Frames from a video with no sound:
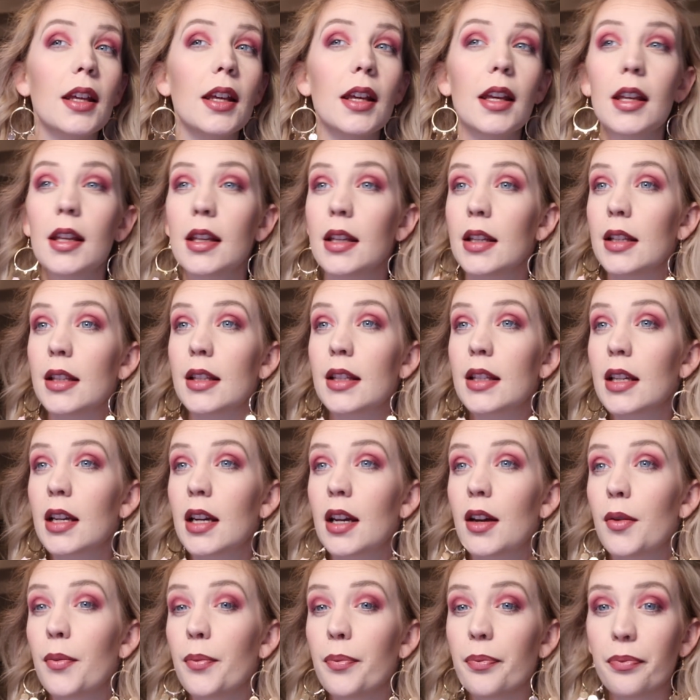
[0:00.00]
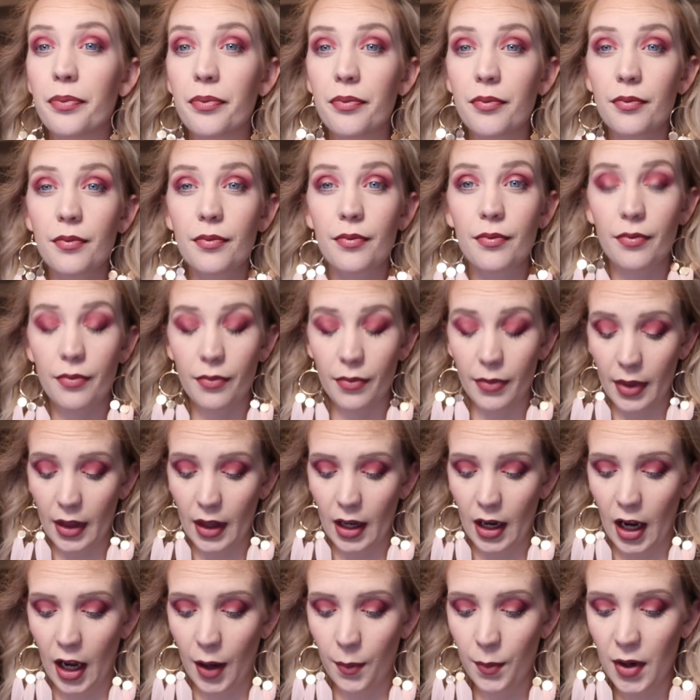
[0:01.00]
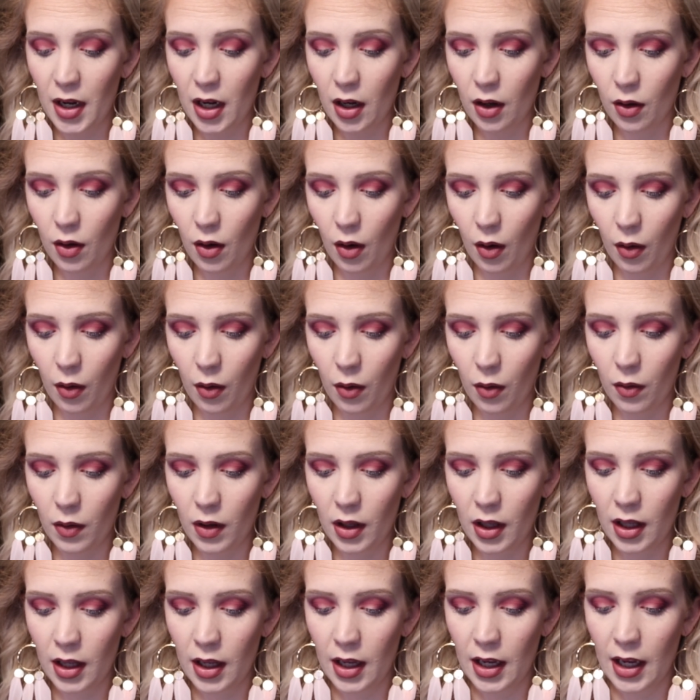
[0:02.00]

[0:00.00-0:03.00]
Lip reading: is I'm gonna go